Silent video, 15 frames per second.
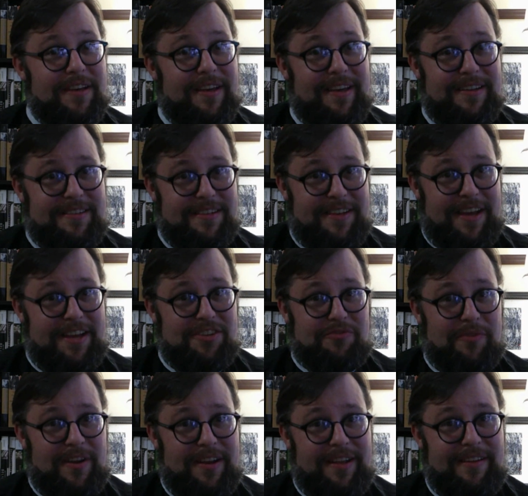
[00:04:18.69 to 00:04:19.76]
in today's
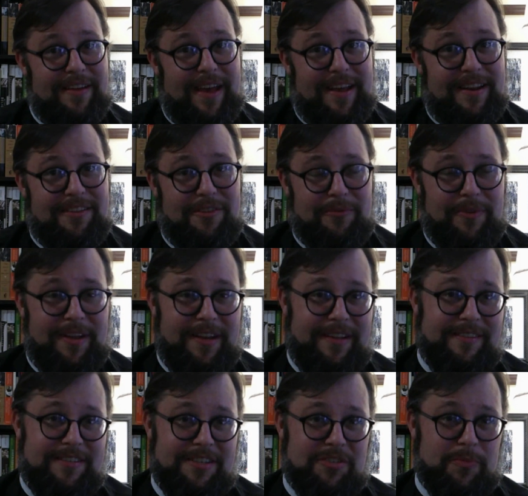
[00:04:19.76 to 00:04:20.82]
reading and in the
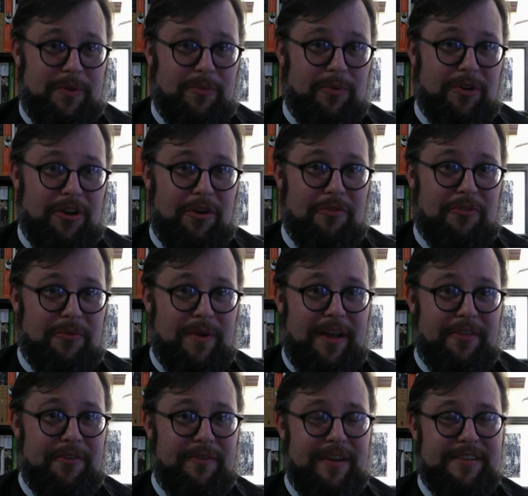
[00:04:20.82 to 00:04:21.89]
readings as we will go
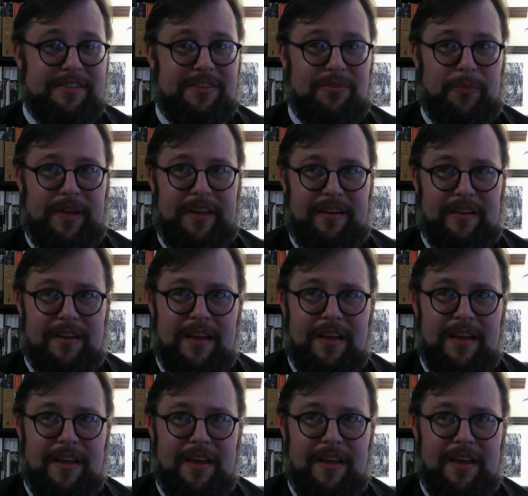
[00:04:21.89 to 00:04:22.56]
throughout the rest of the week.